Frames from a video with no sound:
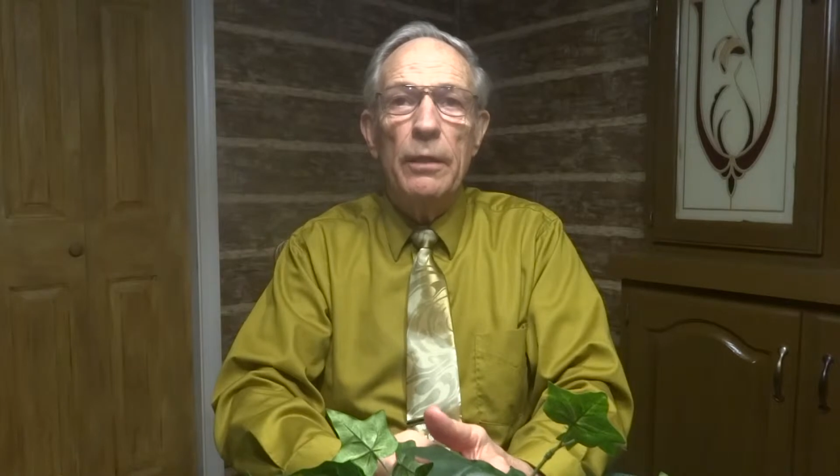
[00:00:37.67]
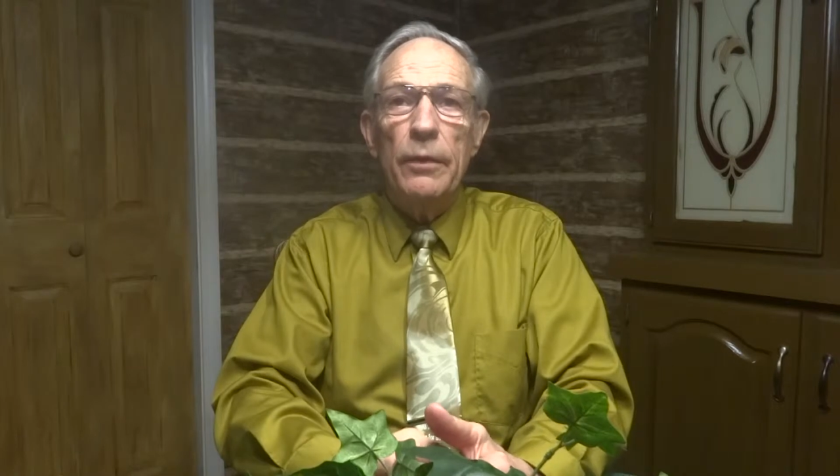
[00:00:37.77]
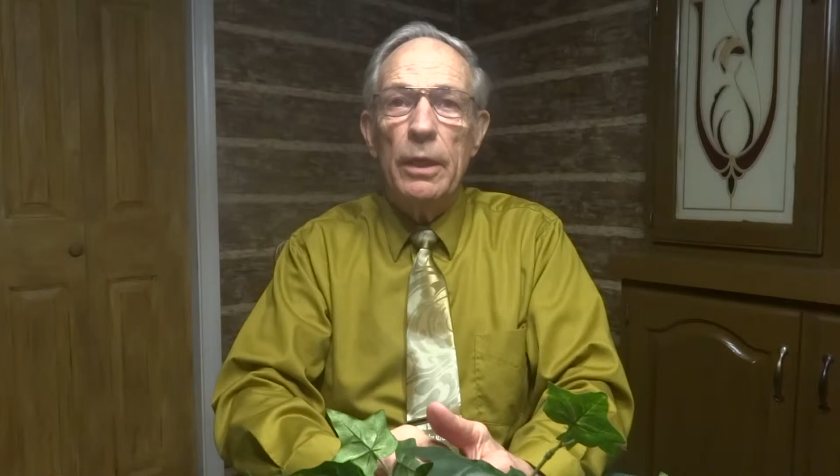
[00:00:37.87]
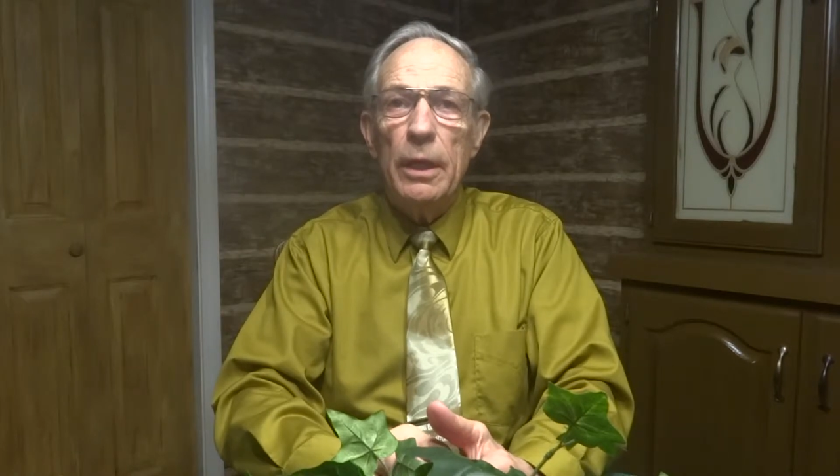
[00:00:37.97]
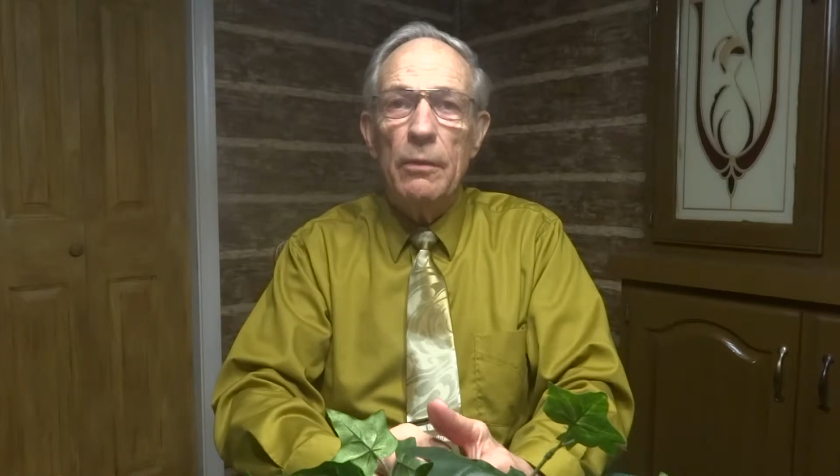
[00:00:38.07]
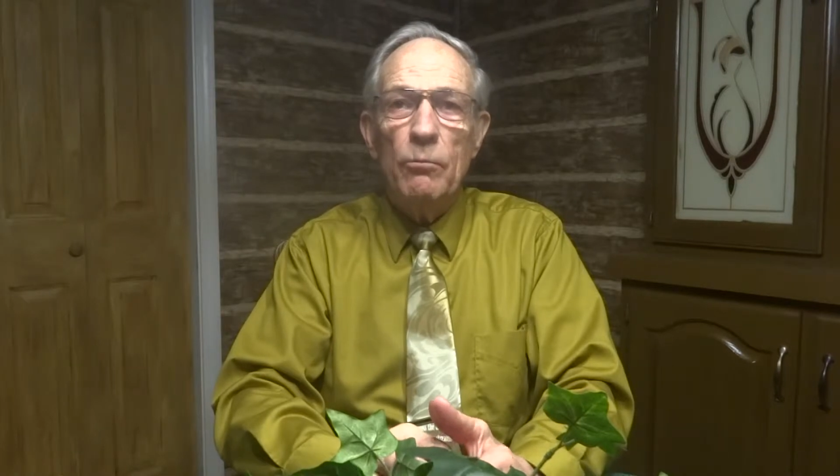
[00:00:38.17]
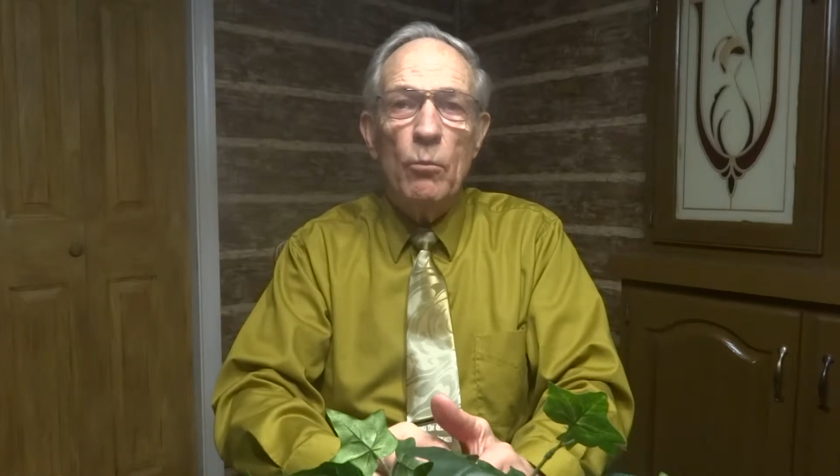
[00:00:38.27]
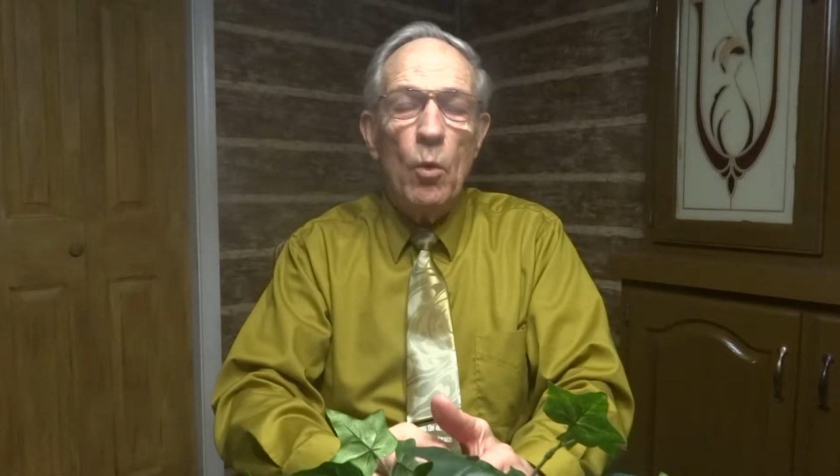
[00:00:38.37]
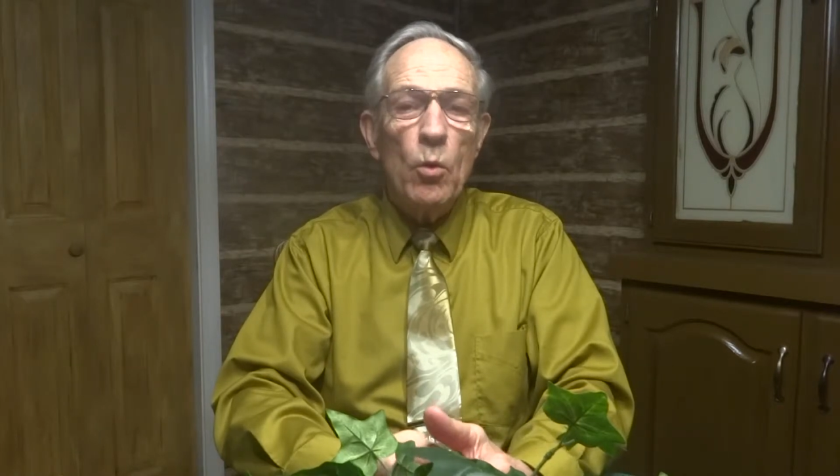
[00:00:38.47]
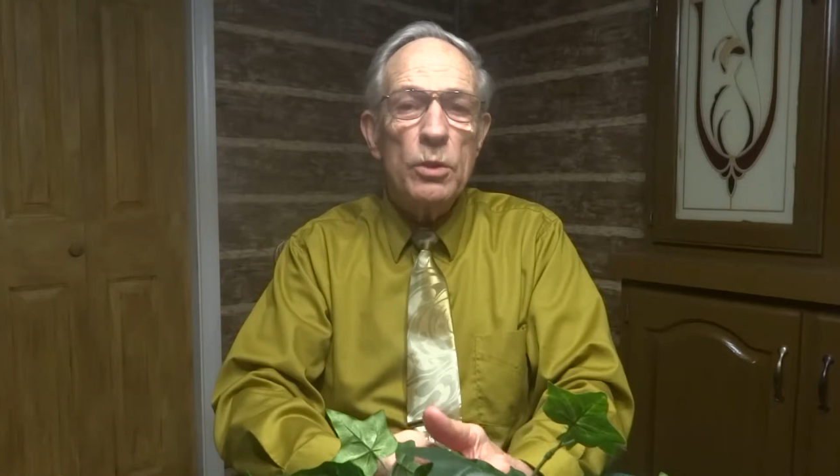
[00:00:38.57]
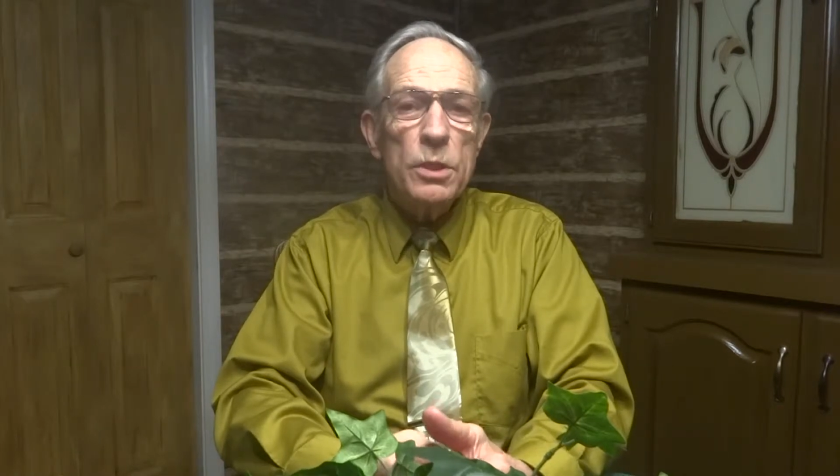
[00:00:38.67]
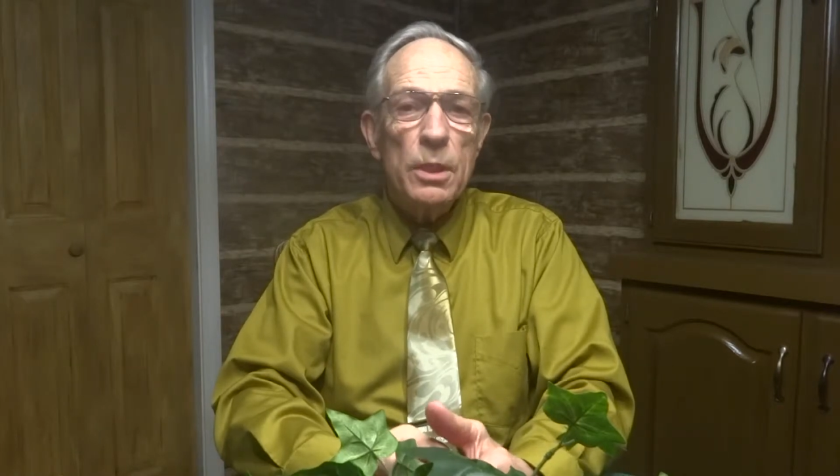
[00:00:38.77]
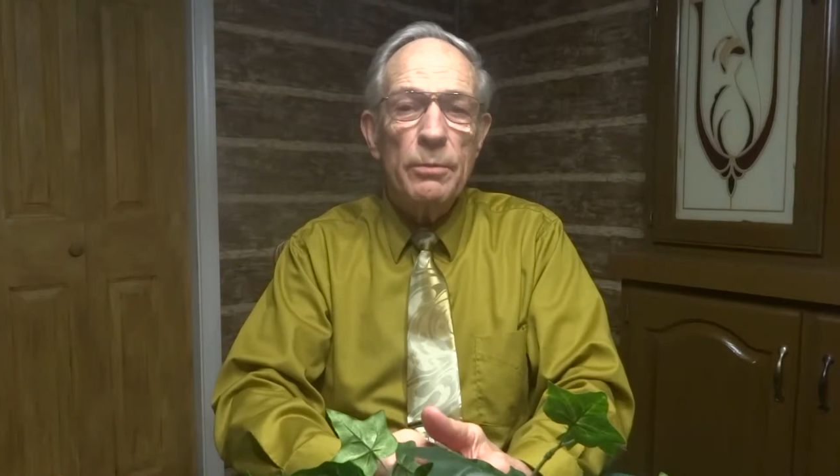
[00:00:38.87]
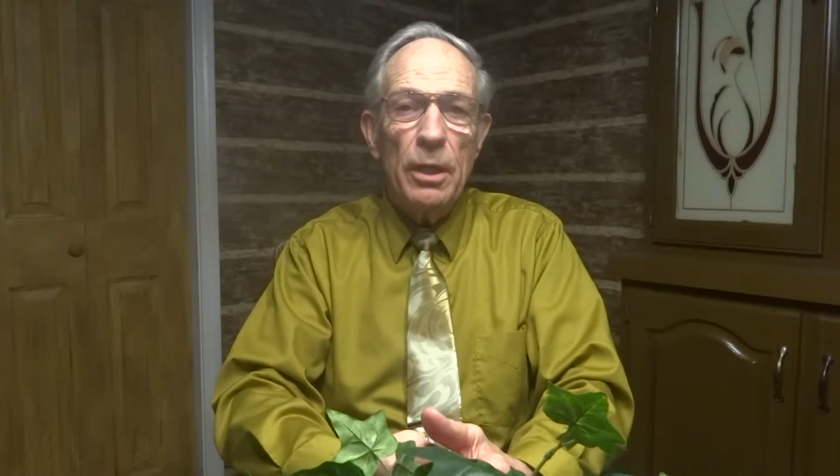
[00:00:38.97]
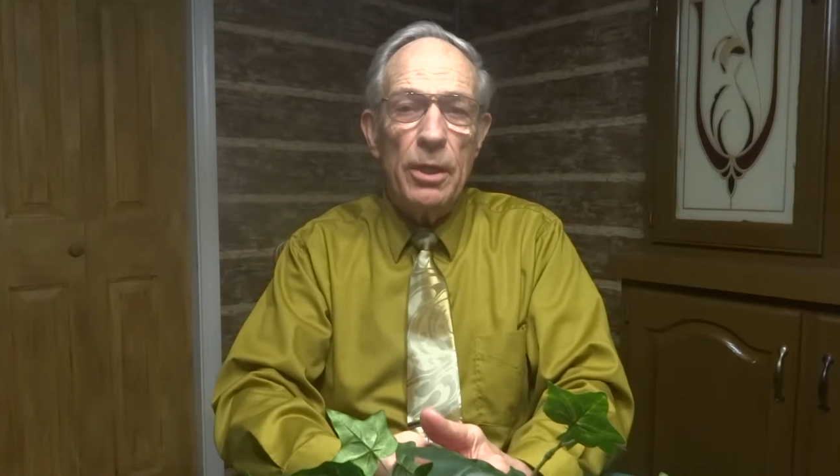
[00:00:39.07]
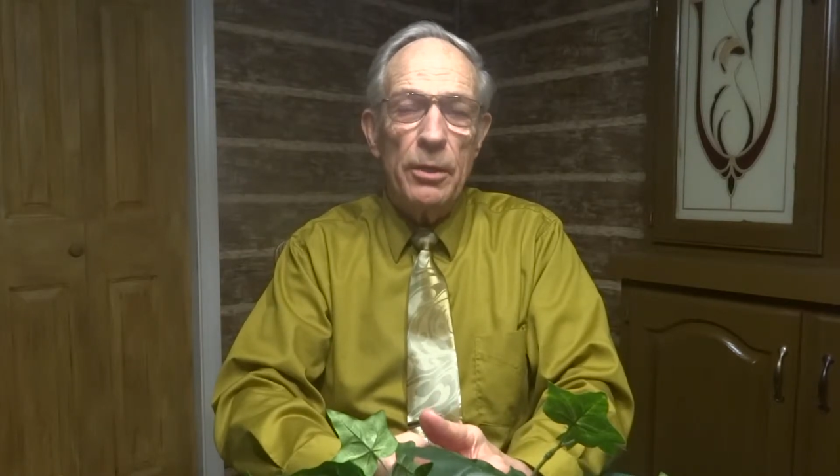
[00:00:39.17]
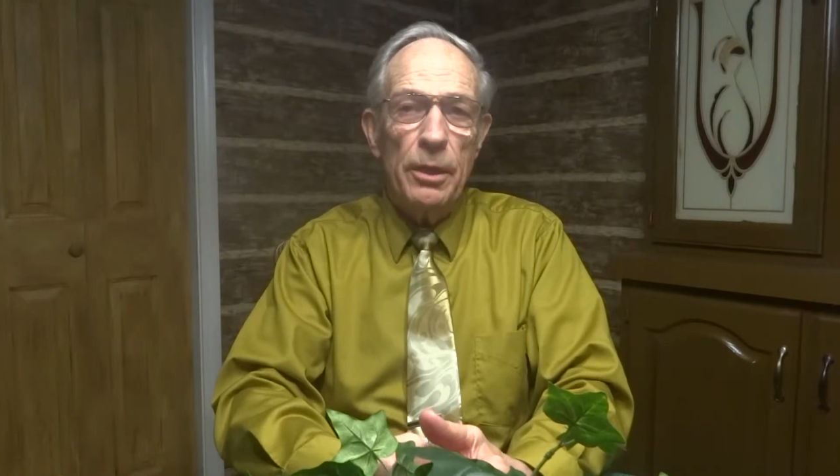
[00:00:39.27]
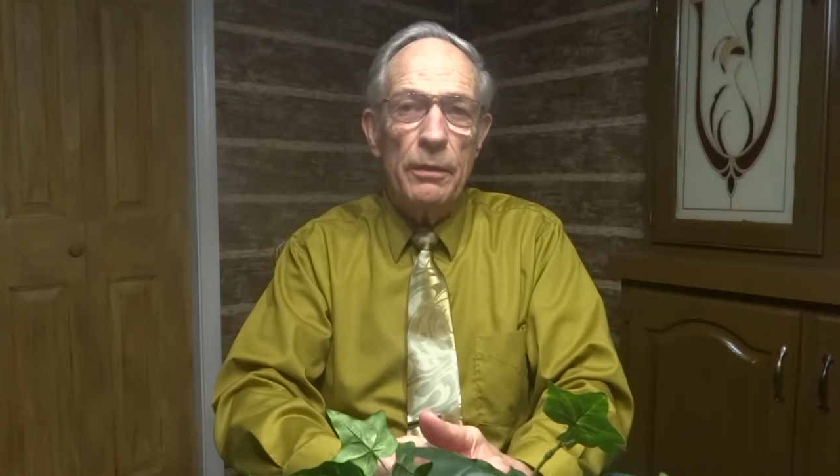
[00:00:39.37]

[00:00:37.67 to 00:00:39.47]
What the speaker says: they have more similarity